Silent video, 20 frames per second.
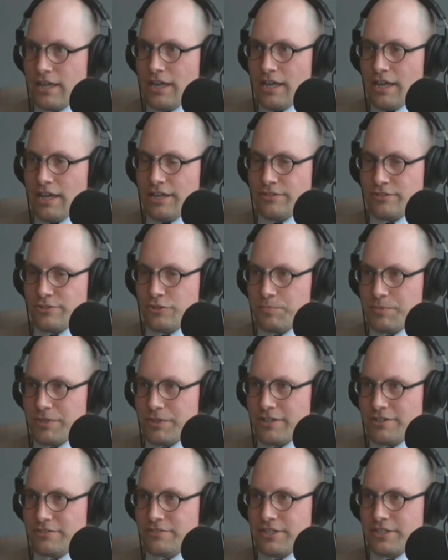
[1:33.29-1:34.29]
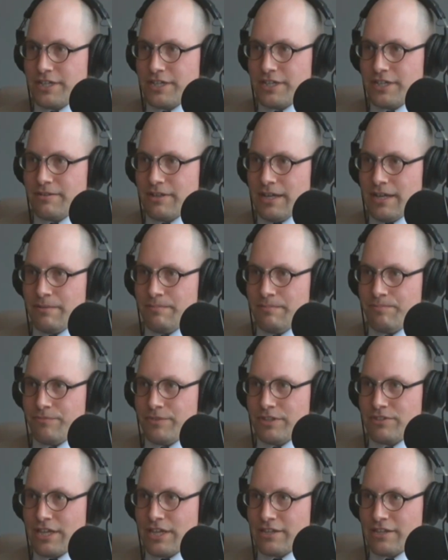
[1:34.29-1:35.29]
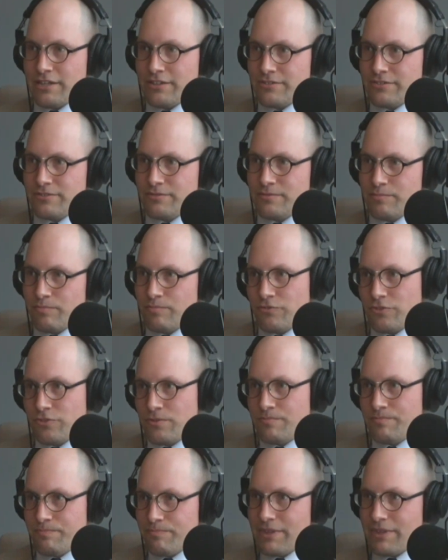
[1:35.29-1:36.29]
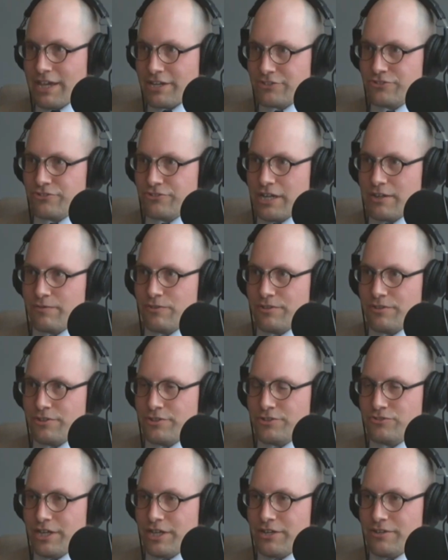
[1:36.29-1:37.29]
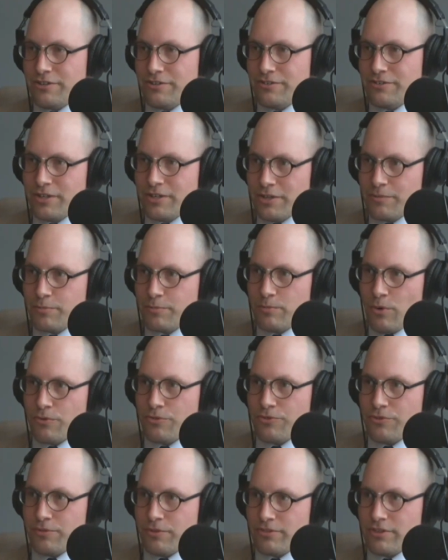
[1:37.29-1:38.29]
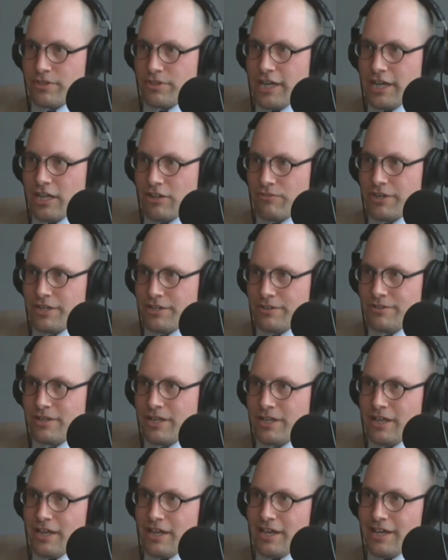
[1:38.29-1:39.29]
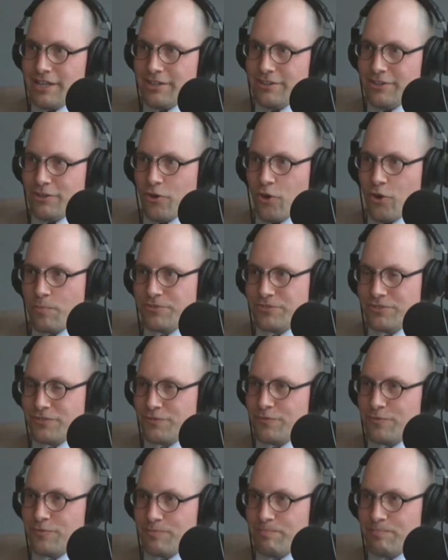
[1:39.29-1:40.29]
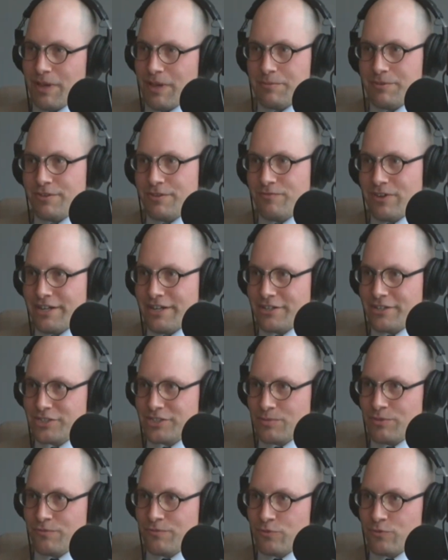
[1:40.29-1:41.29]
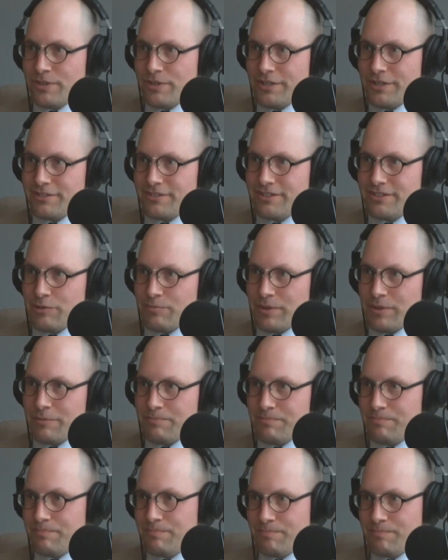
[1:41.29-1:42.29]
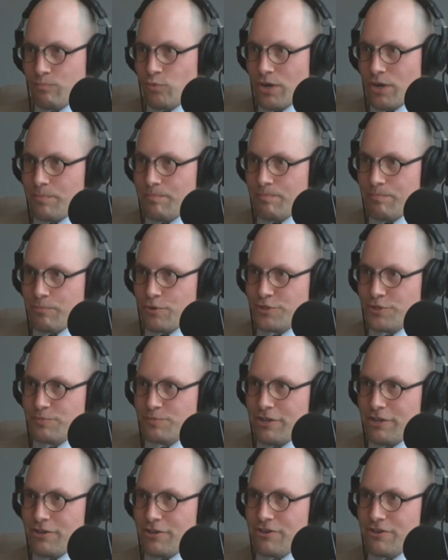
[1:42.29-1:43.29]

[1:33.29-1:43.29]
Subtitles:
And so because of that, I'm taking some extra effort to try to promote the gallery and the hopes of maybe finding someone that might want to purchase my art.